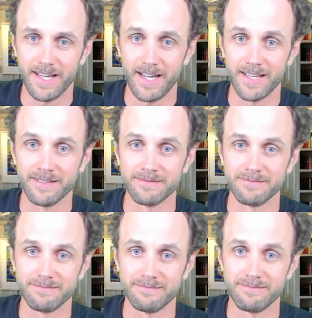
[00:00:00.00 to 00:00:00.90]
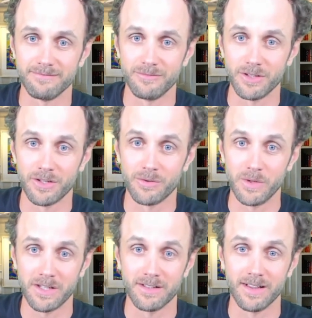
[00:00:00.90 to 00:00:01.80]
And
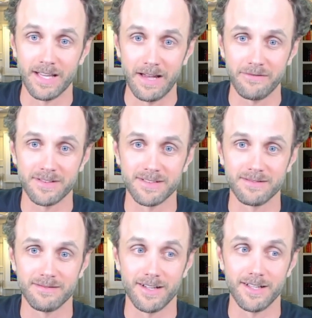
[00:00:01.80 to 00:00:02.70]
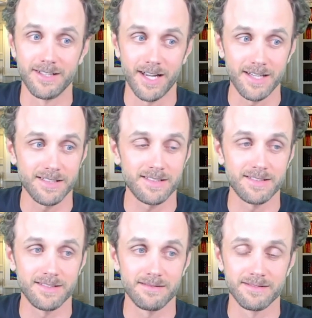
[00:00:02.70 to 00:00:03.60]
we could have left a
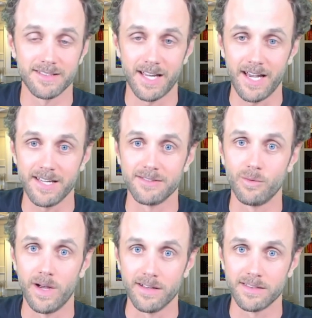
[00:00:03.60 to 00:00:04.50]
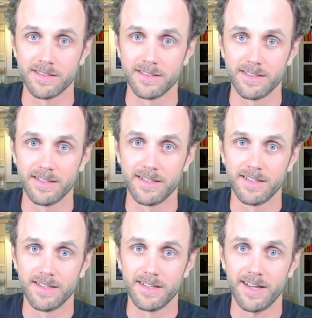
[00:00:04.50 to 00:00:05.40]
nice size welt
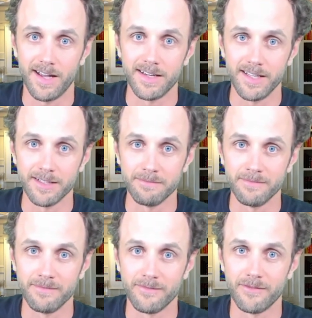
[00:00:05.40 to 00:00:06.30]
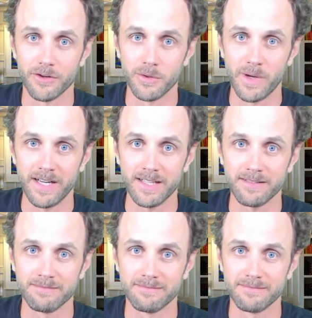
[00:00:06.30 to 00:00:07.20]
on him for the
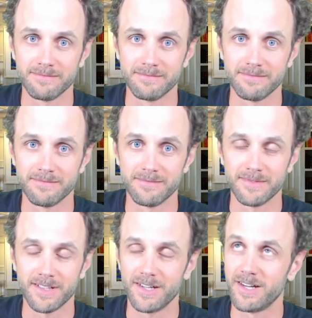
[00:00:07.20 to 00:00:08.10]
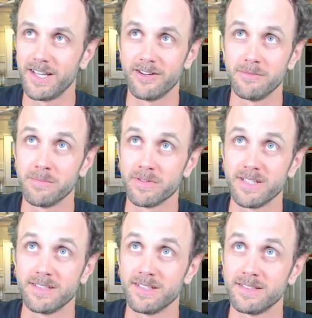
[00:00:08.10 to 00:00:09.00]
wedding. Oh, that would have been
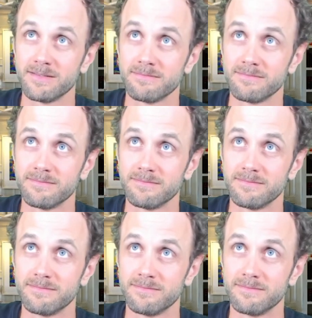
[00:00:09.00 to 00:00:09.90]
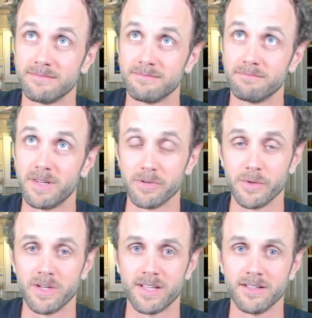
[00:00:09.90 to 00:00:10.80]
priceless. But
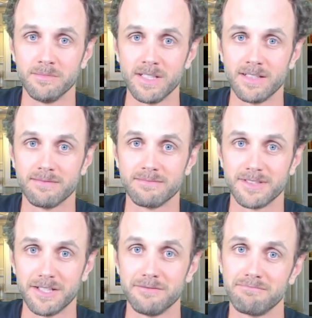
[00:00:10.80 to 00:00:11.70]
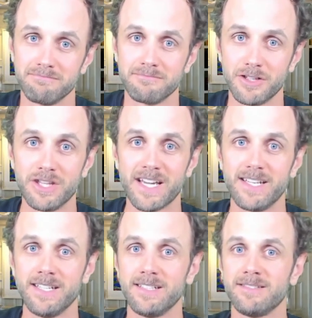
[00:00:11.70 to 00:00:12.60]
Bree would have killed me. So, good thing
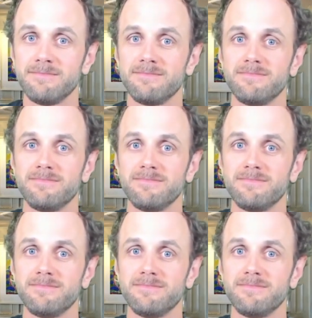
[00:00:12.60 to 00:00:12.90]
I didn't.